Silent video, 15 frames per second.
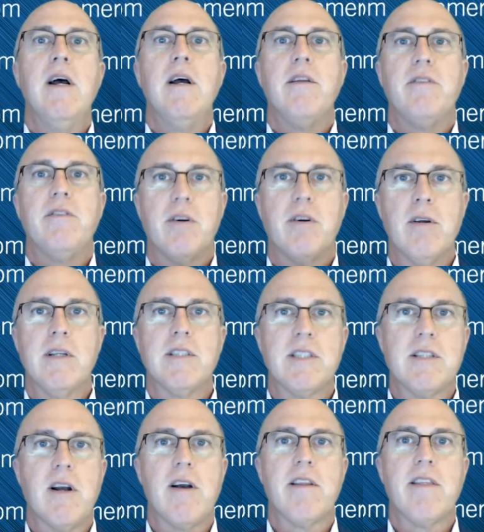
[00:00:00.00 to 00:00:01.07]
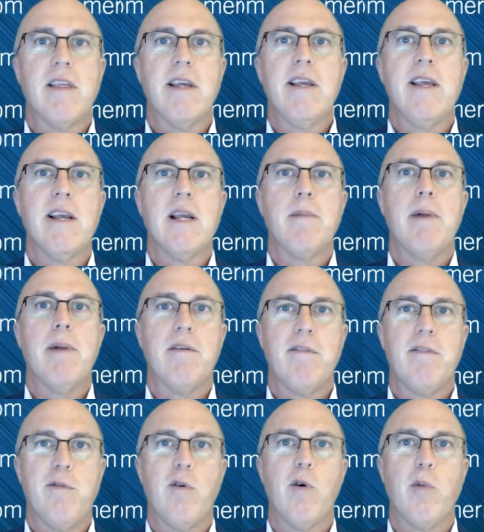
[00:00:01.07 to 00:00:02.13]
they're going to start thinking about
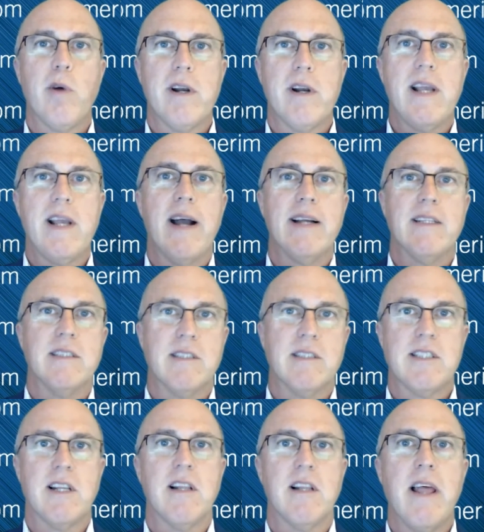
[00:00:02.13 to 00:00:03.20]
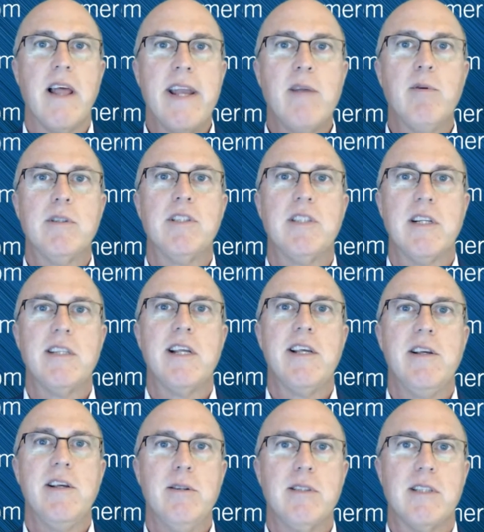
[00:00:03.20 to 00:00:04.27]
forward guidance, the language that they
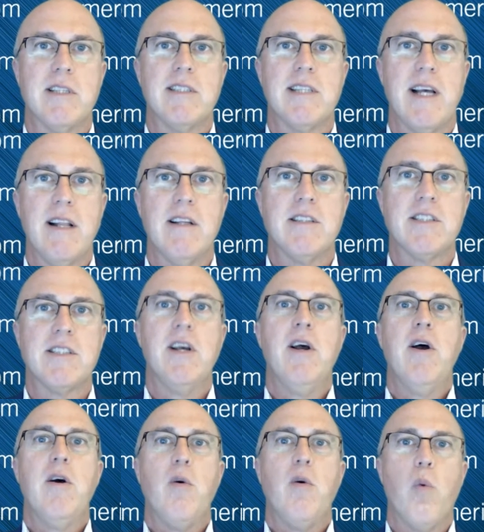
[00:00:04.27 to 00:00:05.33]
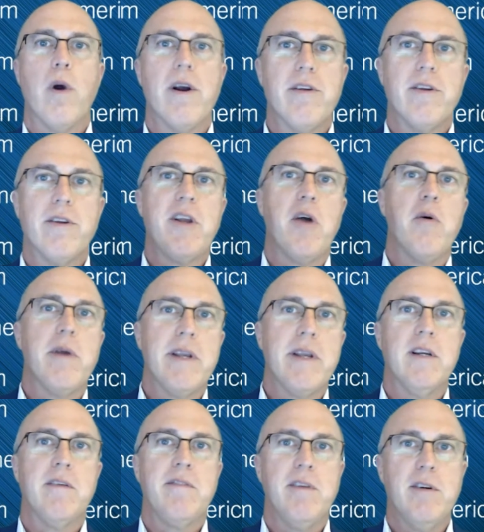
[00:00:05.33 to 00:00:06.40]
use to tell us where they're going
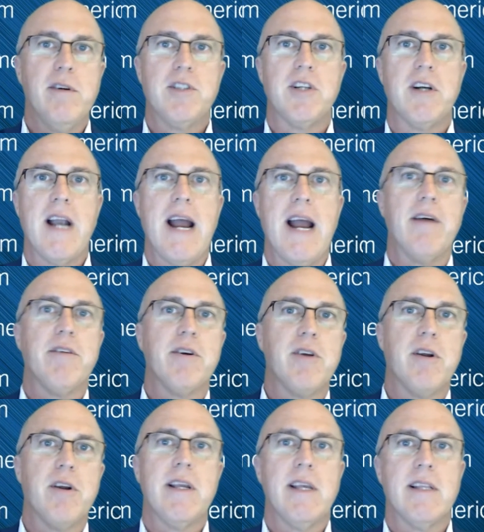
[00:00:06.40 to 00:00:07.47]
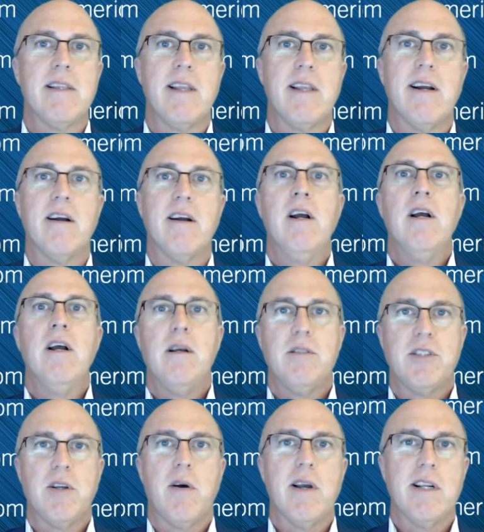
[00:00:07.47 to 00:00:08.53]
in the future, how they're going to get there.
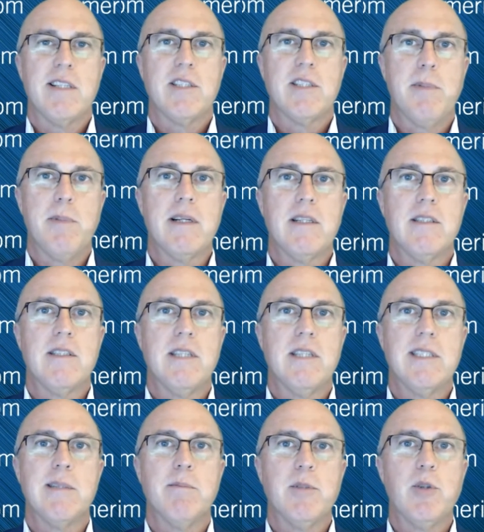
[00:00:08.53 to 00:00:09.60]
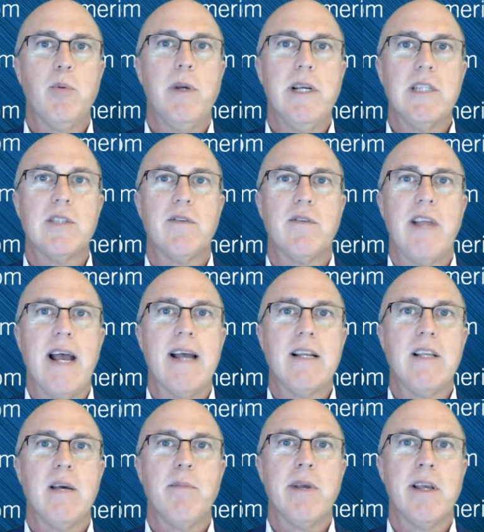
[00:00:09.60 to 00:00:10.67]
So I expect to see some tweaks for
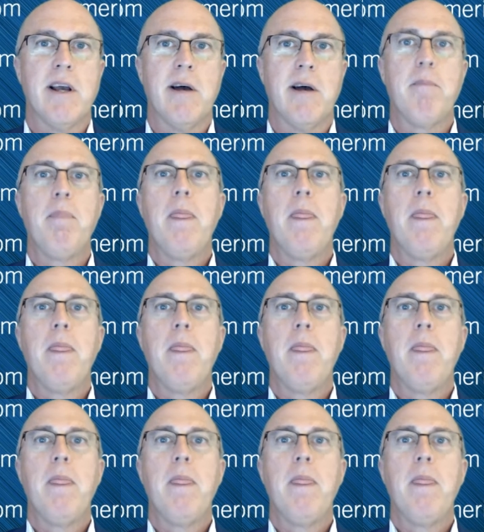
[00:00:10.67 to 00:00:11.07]
that coming up.